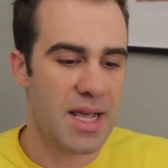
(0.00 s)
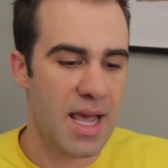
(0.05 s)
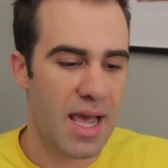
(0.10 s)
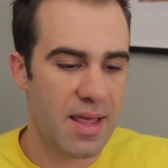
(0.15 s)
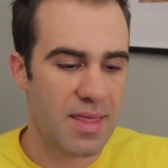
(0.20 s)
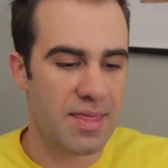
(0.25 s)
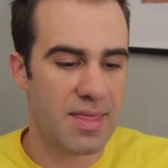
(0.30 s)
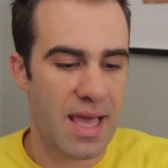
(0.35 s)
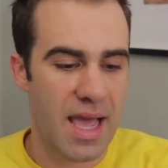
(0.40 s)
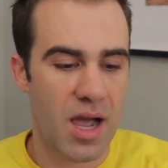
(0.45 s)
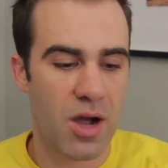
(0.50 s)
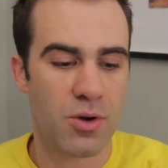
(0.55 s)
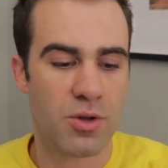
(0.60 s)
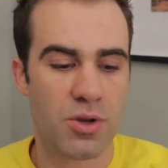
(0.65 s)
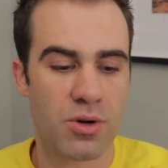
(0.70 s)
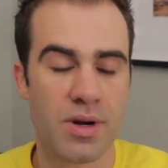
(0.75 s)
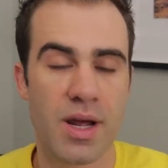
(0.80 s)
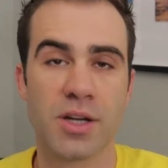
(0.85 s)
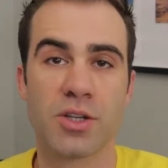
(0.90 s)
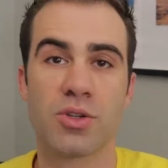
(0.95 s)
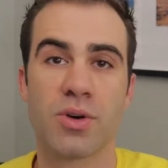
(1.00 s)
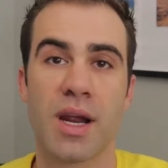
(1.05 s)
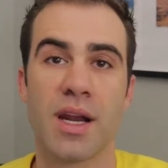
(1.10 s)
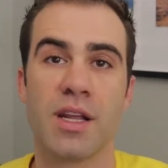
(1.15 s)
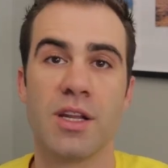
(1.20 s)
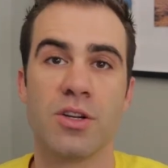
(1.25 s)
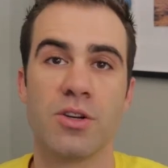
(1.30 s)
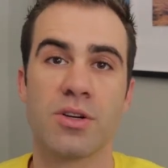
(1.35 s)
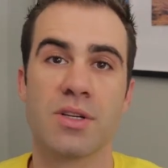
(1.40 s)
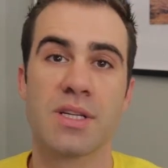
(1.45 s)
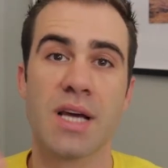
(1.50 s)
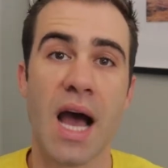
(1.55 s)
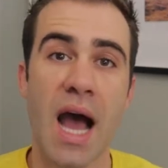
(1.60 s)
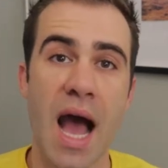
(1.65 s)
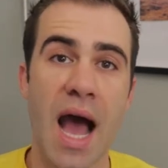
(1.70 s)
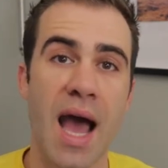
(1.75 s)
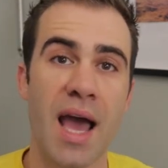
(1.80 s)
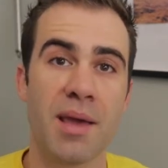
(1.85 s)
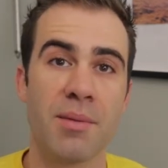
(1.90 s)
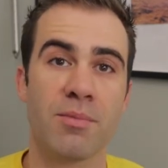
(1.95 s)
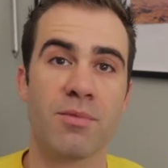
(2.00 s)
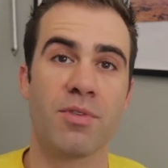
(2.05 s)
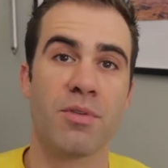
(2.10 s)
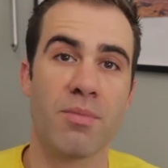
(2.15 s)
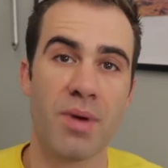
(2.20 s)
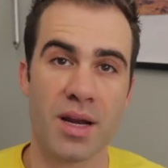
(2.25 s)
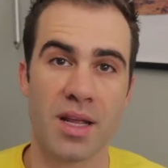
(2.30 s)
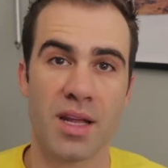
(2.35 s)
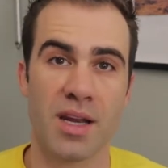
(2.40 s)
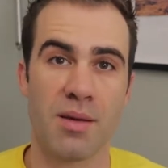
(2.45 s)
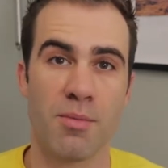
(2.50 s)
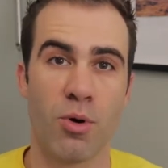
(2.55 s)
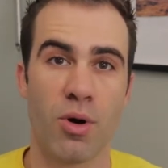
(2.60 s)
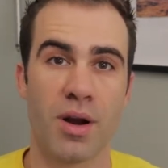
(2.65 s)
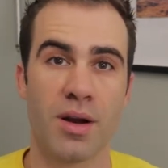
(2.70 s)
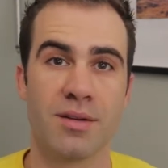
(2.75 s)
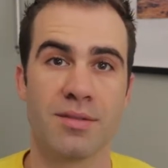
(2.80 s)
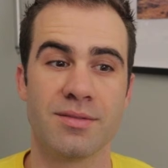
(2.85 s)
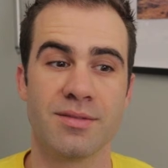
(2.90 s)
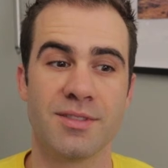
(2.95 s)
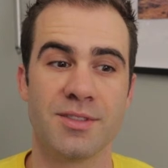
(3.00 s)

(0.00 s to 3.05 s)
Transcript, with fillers: And now you're not trading your time for money anymore.